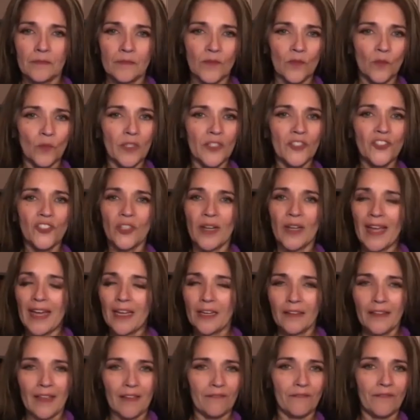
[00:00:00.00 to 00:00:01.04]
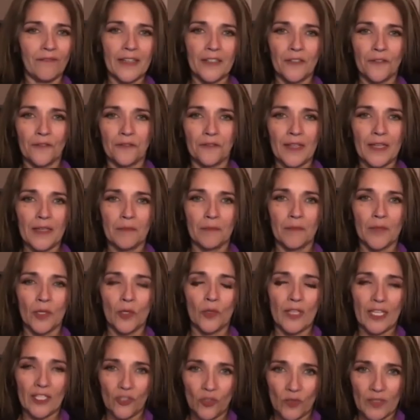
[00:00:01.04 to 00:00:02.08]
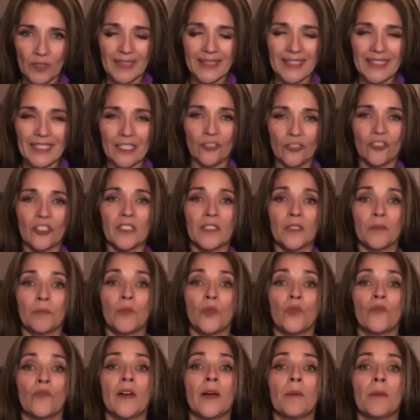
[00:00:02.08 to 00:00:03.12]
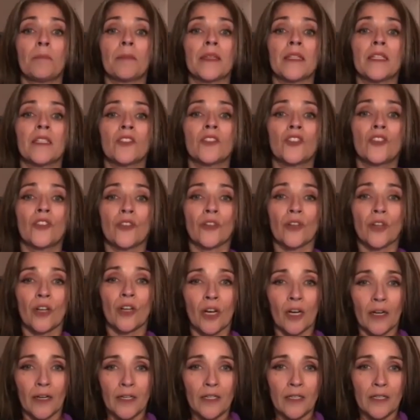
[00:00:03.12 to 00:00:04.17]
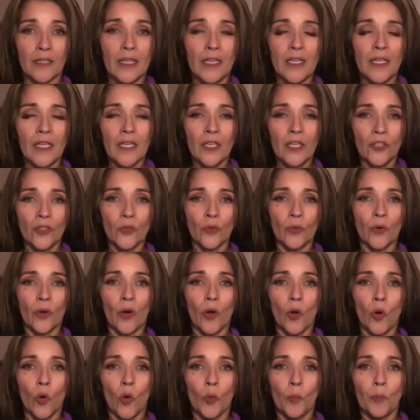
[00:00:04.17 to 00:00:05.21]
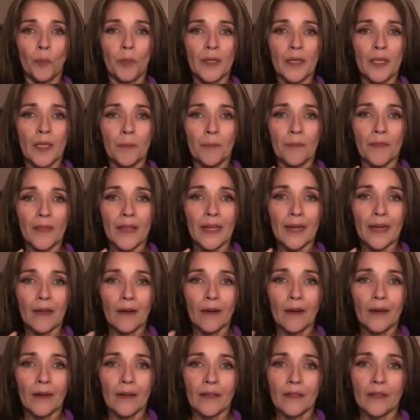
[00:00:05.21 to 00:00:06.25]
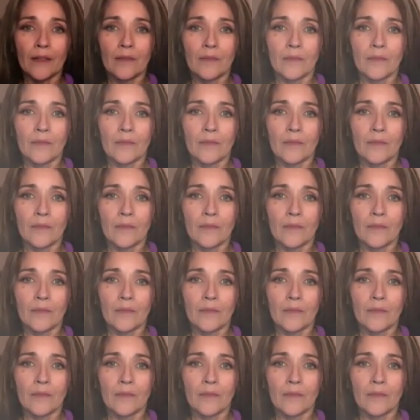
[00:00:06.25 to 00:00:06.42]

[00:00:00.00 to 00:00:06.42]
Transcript: once you're out of that fight or flight mode and you get the energy to move up into your heart, you open up that heart.